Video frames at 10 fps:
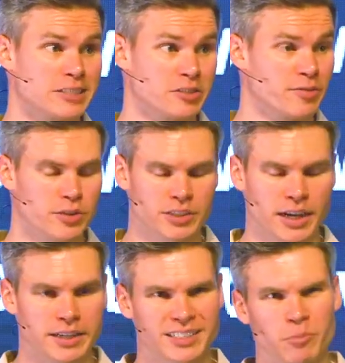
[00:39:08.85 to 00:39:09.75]
as the first
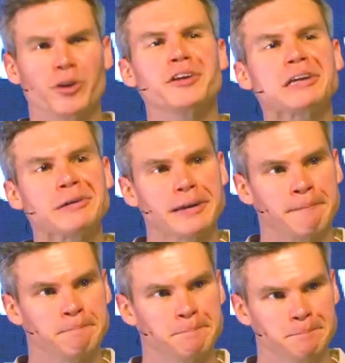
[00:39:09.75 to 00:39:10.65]
guy. He said, What are you
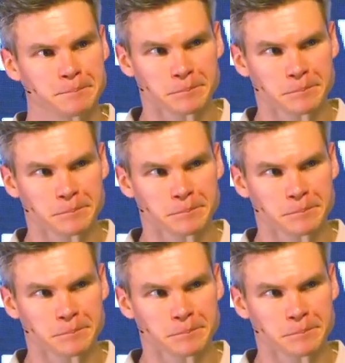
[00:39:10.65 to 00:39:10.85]
doing?